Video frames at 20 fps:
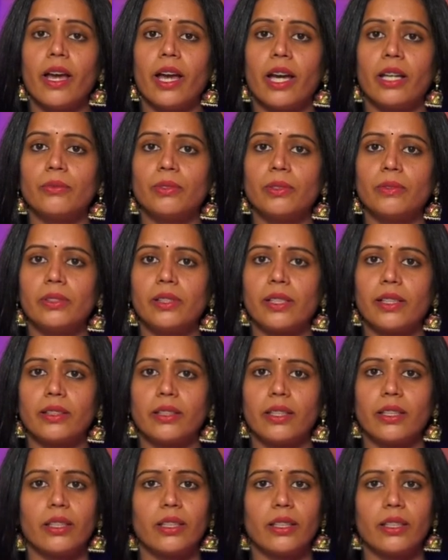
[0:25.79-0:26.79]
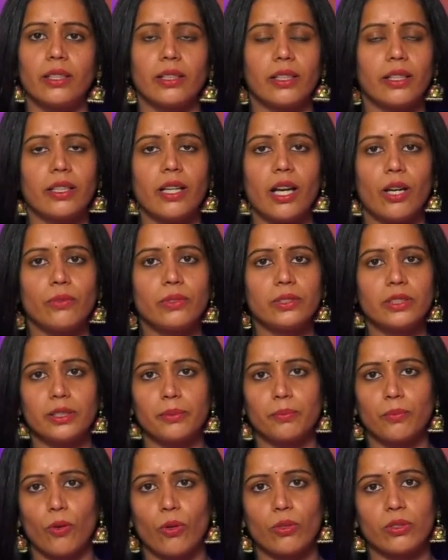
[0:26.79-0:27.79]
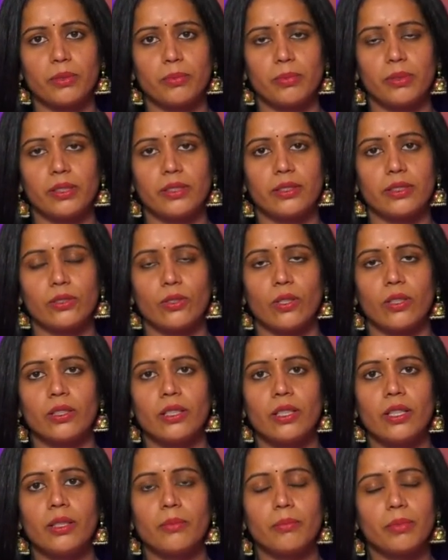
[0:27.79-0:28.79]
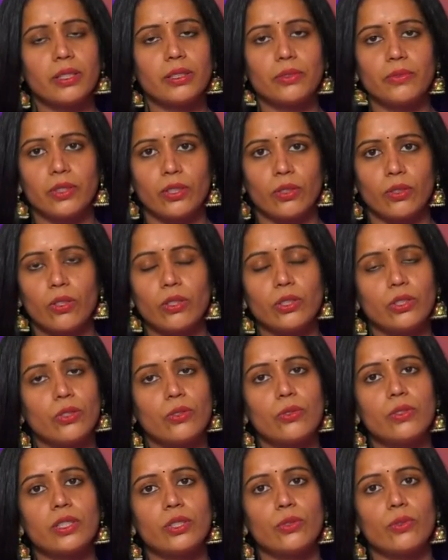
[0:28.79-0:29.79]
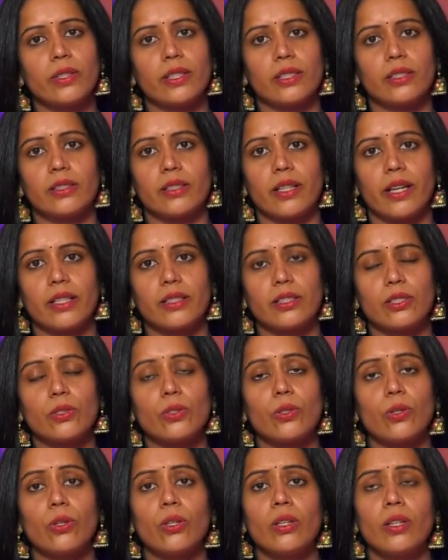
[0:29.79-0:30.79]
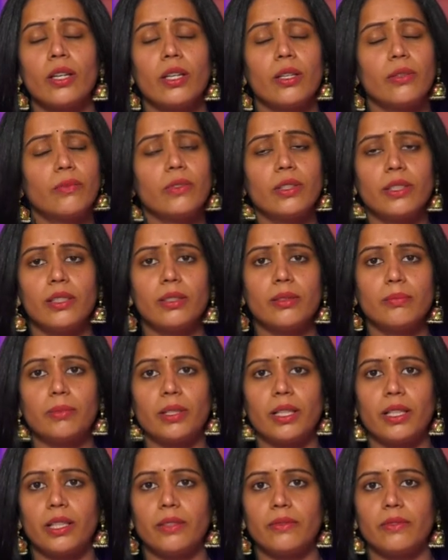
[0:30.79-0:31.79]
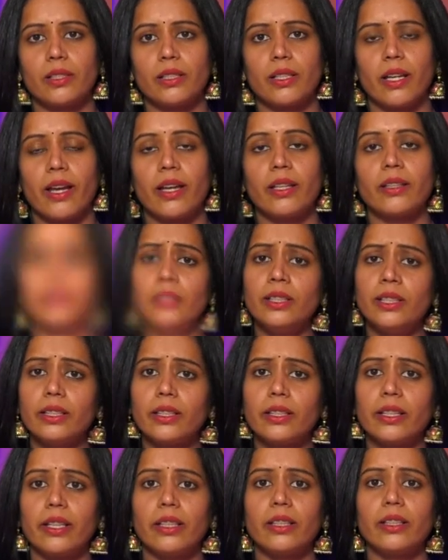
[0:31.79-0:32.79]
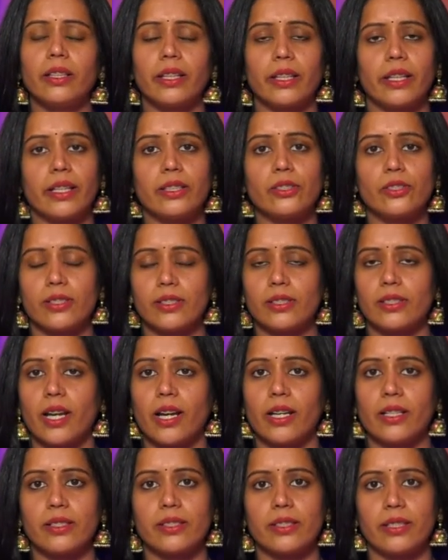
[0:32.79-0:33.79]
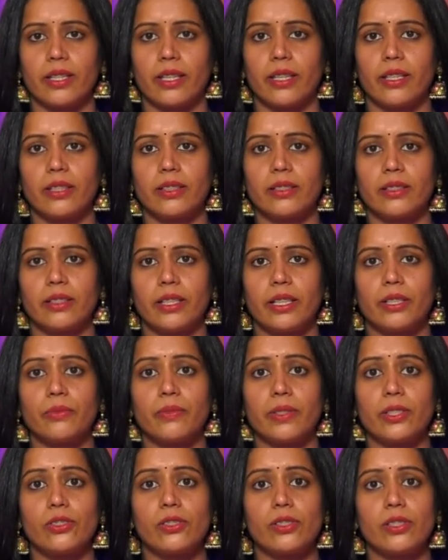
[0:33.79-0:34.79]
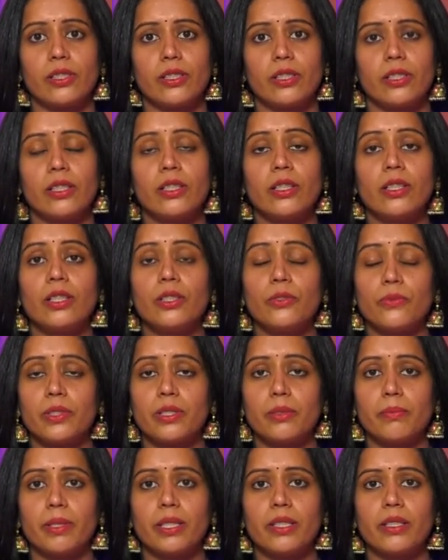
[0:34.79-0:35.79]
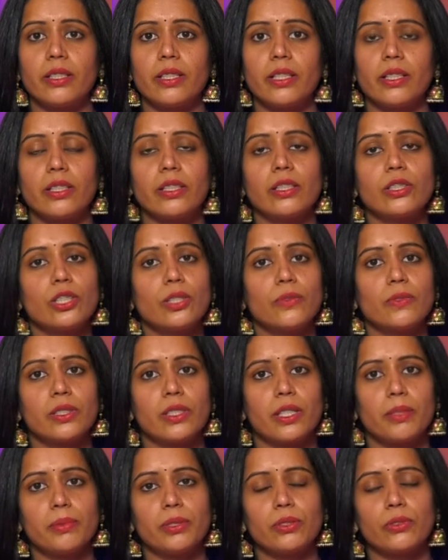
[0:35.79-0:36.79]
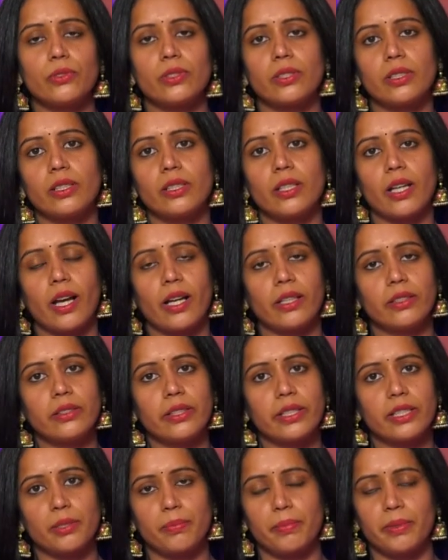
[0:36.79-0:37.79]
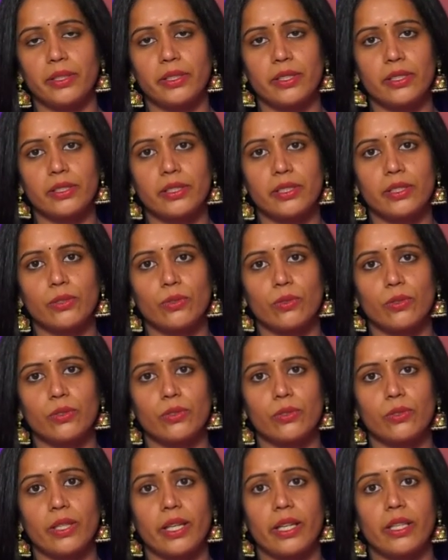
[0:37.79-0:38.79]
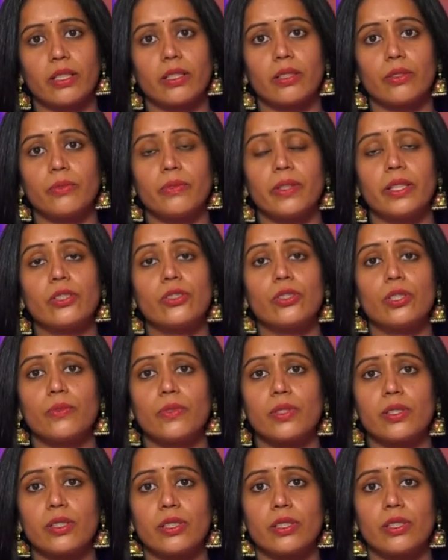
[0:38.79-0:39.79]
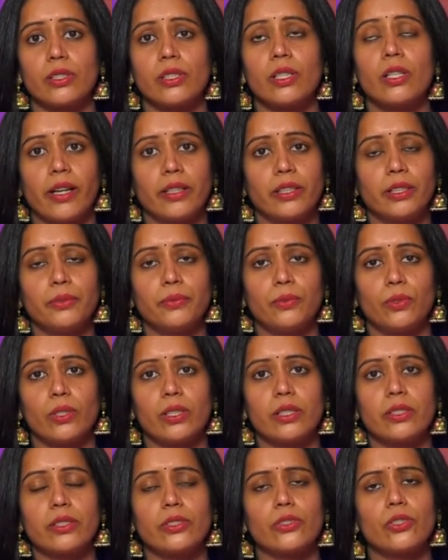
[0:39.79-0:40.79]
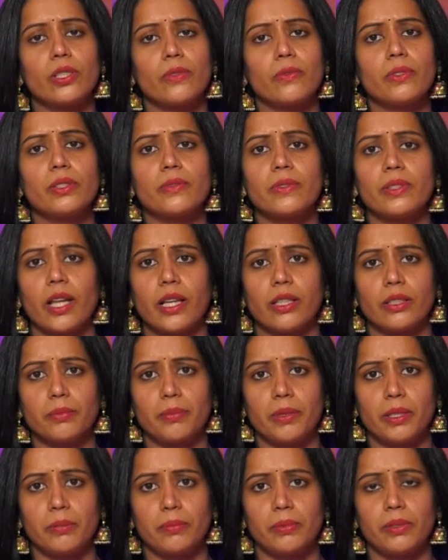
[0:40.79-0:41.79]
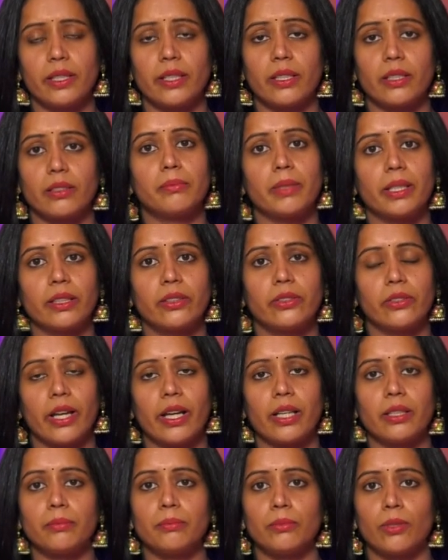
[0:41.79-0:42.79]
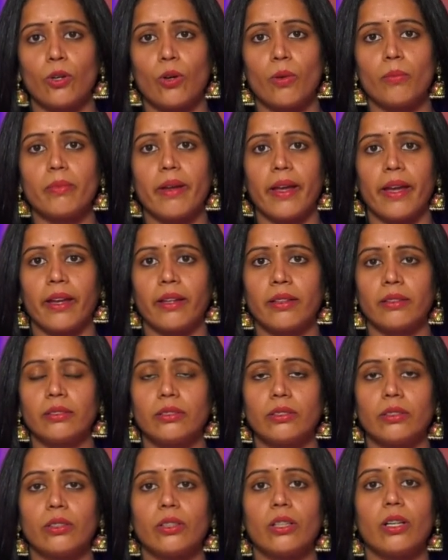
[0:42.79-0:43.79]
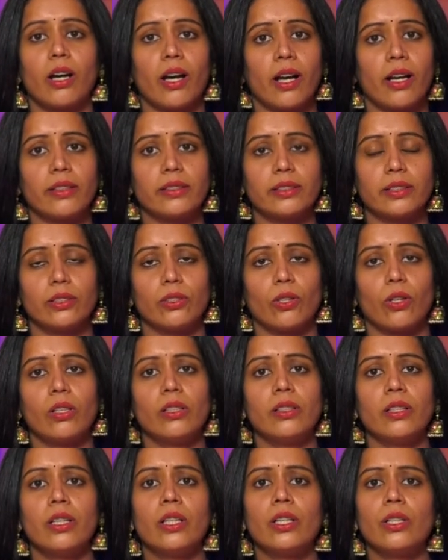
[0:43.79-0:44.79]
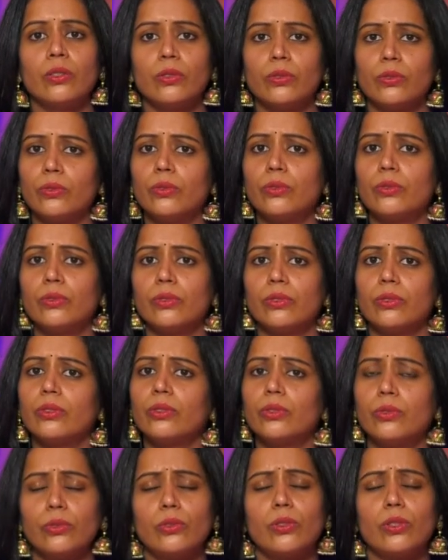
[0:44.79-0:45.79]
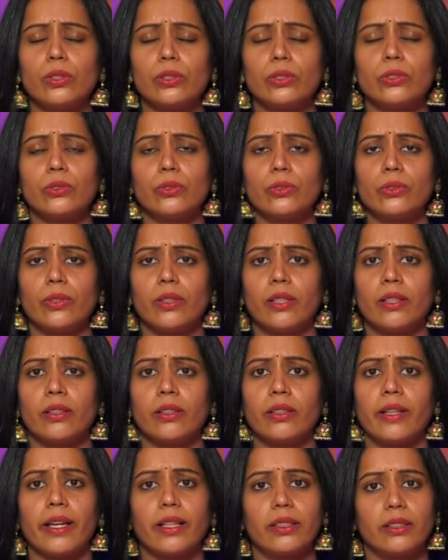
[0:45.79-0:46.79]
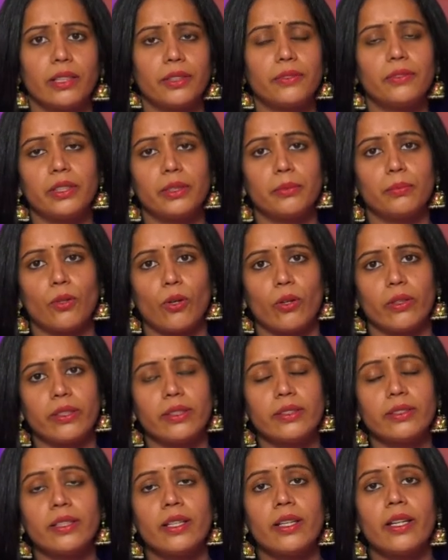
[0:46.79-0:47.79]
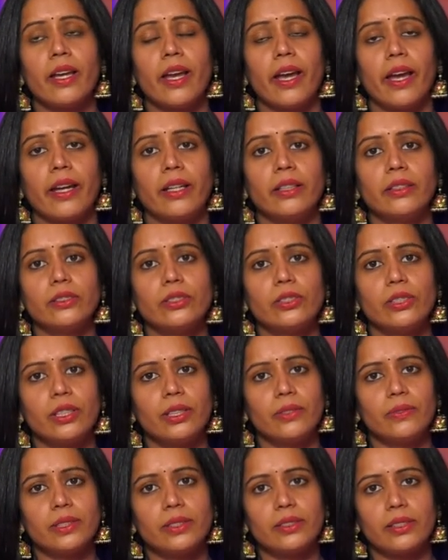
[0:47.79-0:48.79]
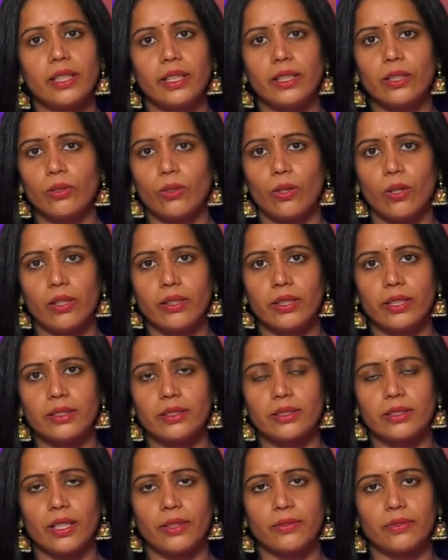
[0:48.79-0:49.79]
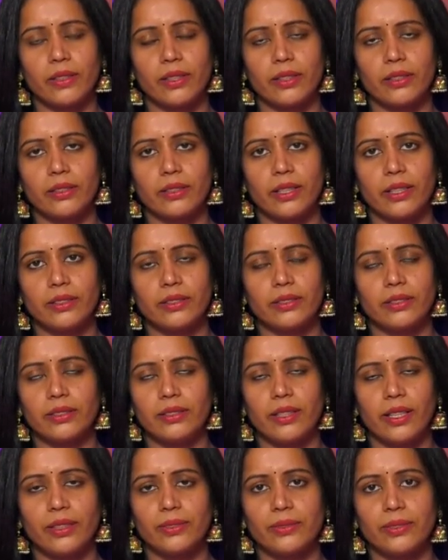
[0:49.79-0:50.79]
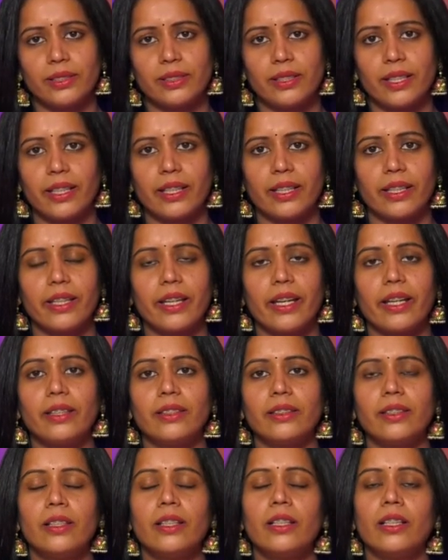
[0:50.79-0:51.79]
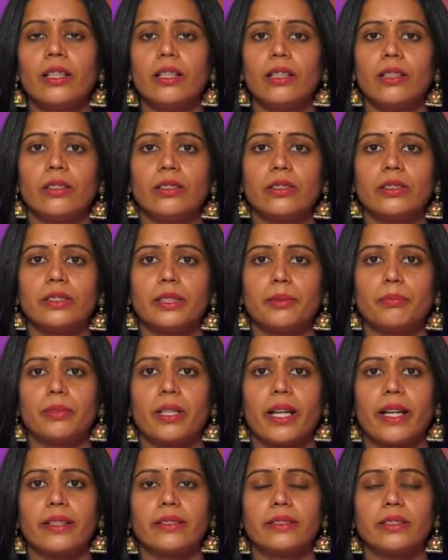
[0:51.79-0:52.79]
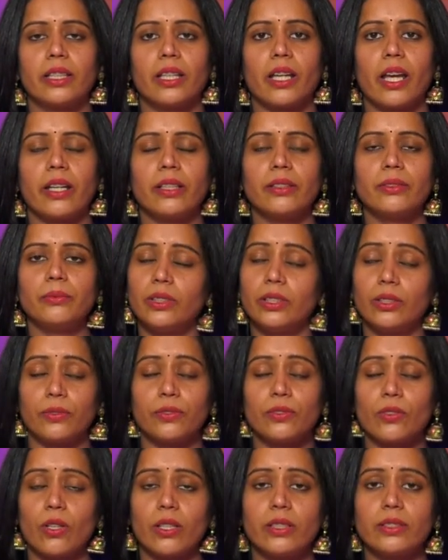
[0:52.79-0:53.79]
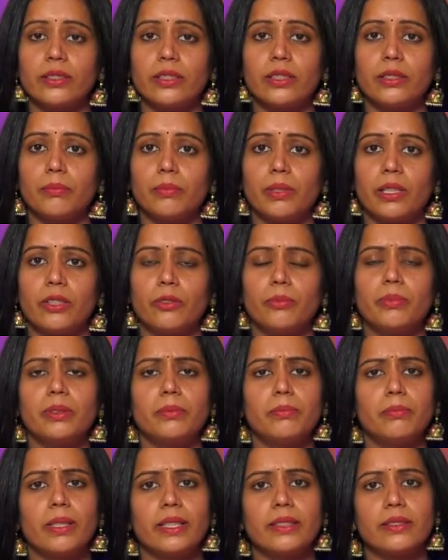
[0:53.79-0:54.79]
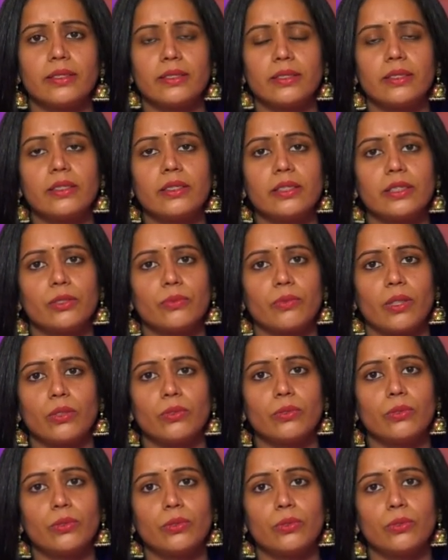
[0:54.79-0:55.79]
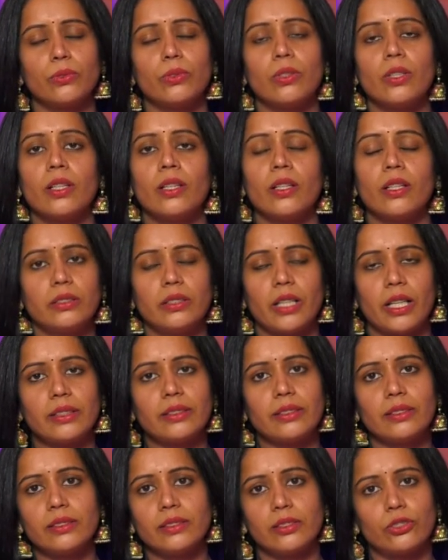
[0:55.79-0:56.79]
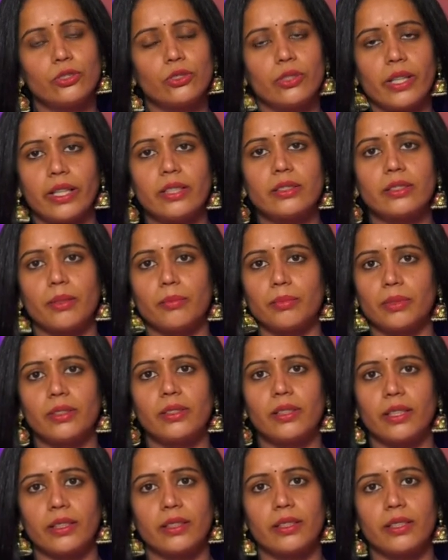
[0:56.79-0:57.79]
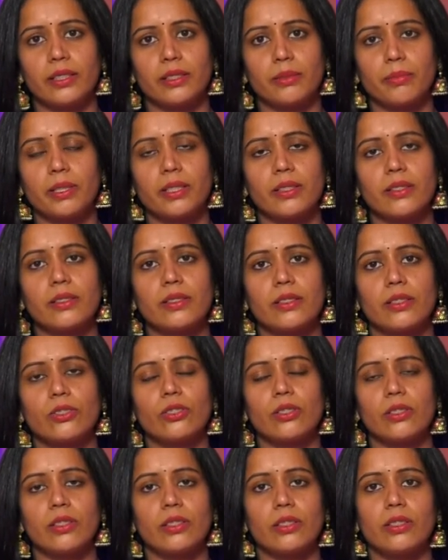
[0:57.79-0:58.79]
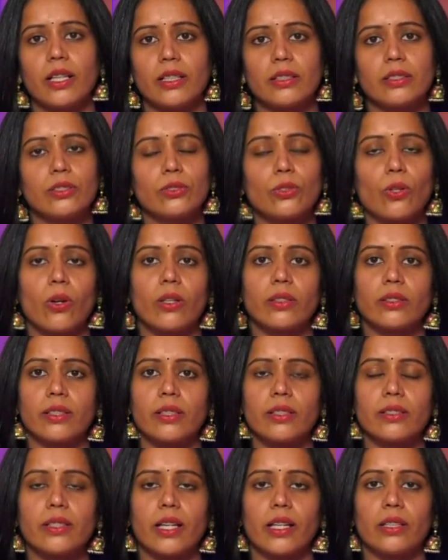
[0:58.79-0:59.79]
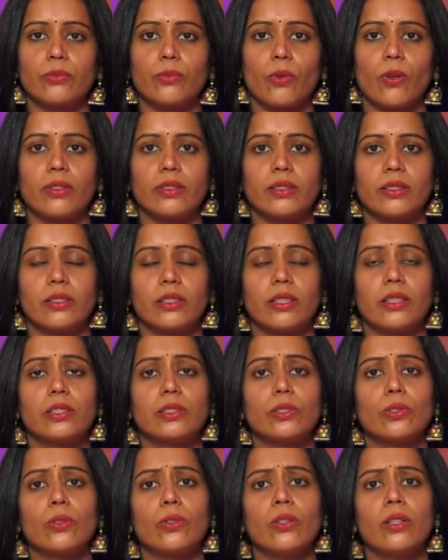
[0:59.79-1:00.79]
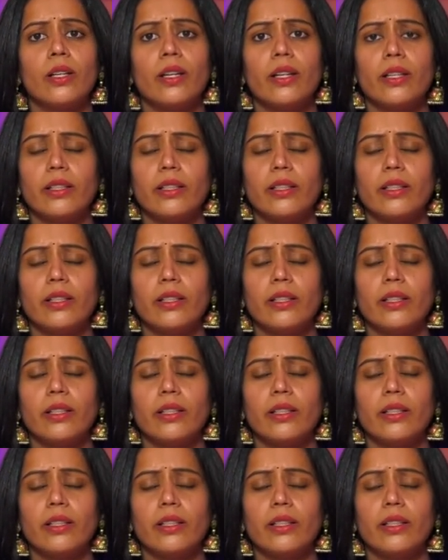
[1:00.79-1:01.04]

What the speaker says: And we were like thinking, like, how is it possible? It's not, because we are not used to it, right? So we didn't believe it. And like again and again, she started saying, like, when she was meditating, she was able to see other experiences also, like when she was in higher worlds, she was with other people like my grandmom and aunt and all, who also had left their bodies, and she was telling all that stuff, and that was like again surprising, and we of course didn't believe it. My sister is one who doesn't share something like this because she doesn't talk things unwantedly, so